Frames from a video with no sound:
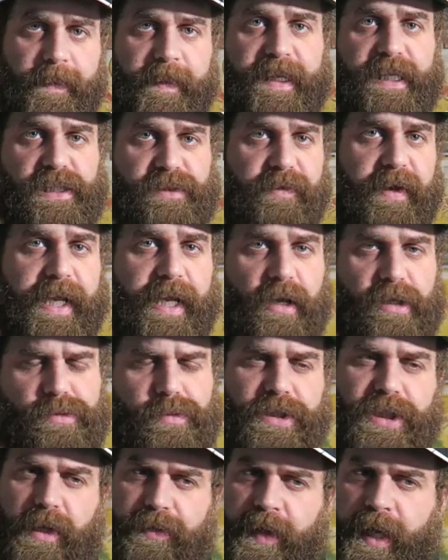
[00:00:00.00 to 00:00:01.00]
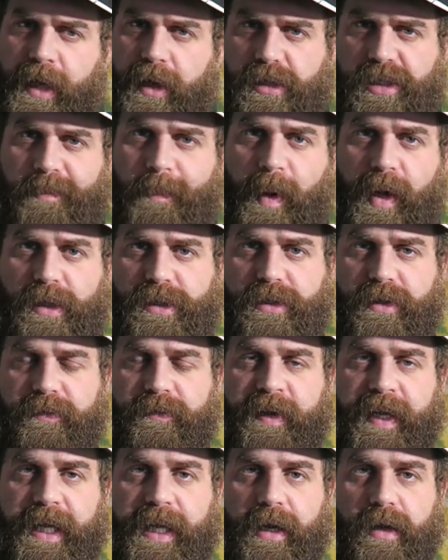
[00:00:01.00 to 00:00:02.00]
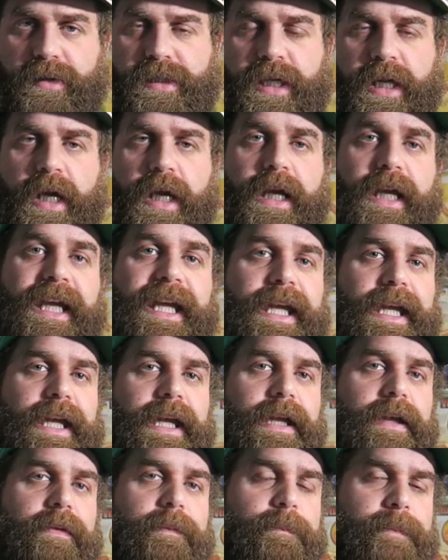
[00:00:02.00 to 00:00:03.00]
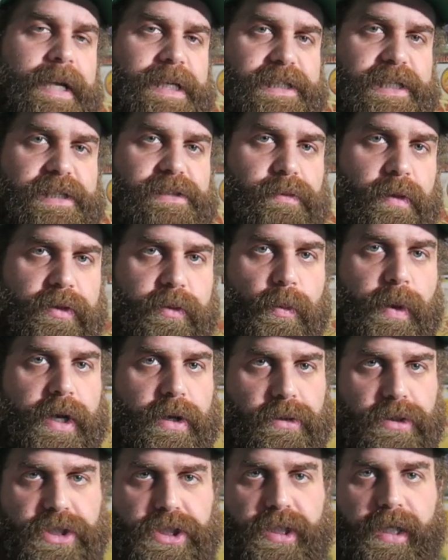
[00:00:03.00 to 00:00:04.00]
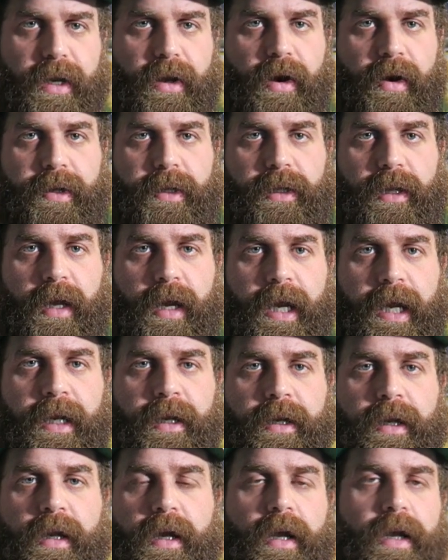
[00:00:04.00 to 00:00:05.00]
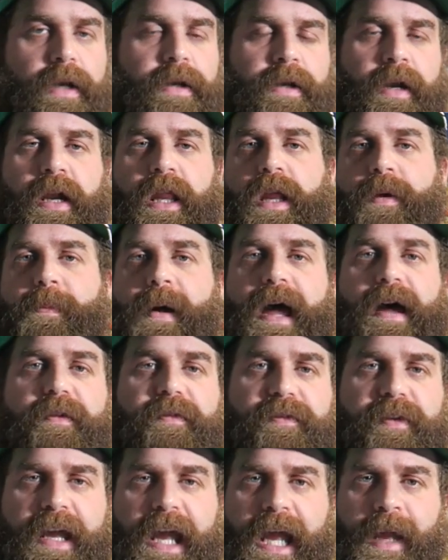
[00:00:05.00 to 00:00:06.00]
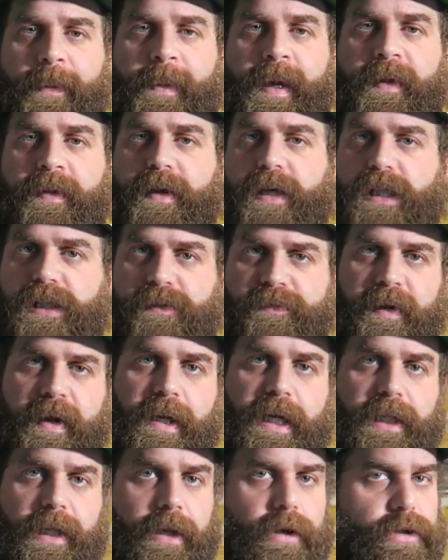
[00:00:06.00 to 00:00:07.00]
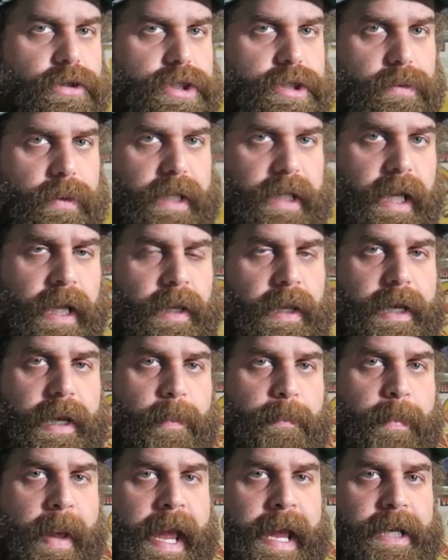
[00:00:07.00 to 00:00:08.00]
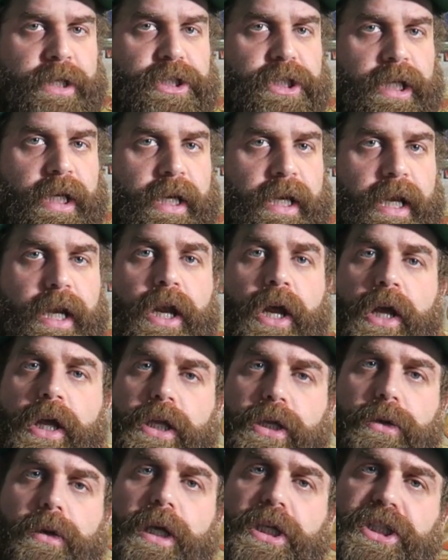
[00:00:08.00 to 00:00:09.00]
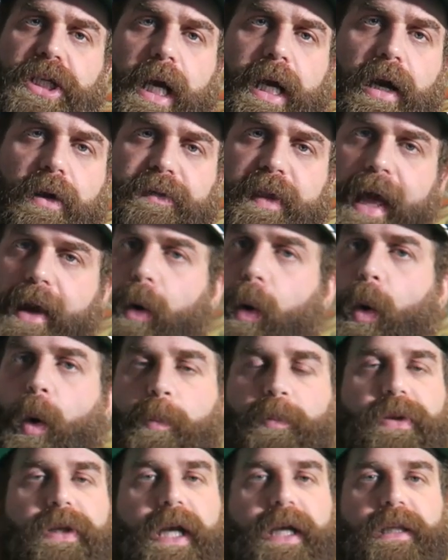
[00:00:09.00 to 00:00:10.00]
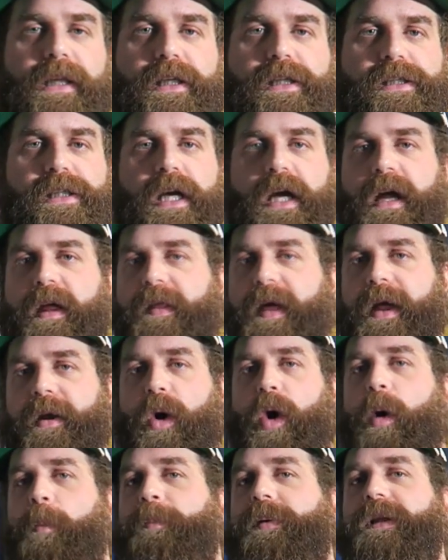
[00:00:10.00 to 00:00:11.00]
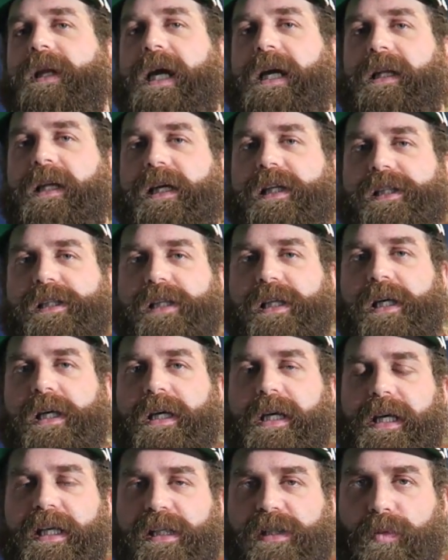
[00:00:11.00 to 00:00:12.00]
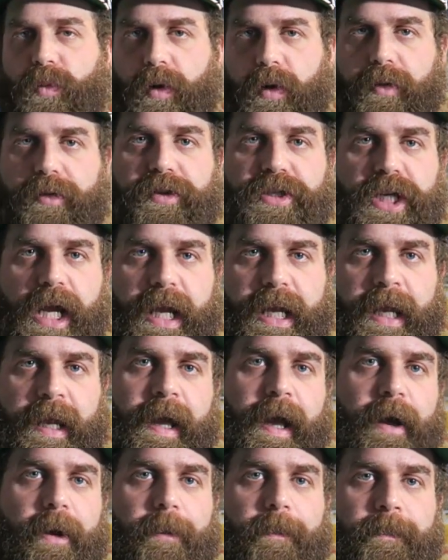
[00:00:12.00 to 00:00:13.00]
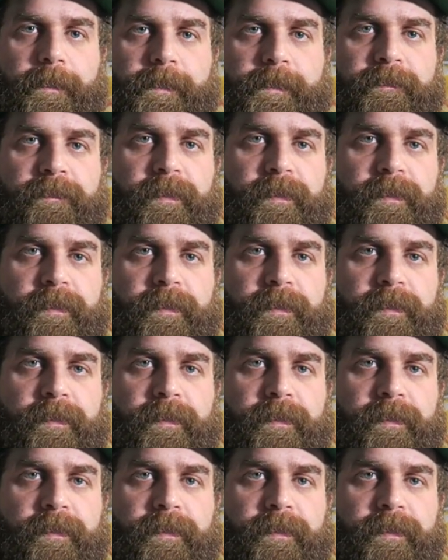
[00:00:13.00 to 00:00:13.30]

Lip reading: In these videos, which I think are sponsored videos, he messes with weird shit online. None of them have gaming. There's very little shrieking like a banshee in it. You could check out that whole playlist. That whole playlist is worth checking out.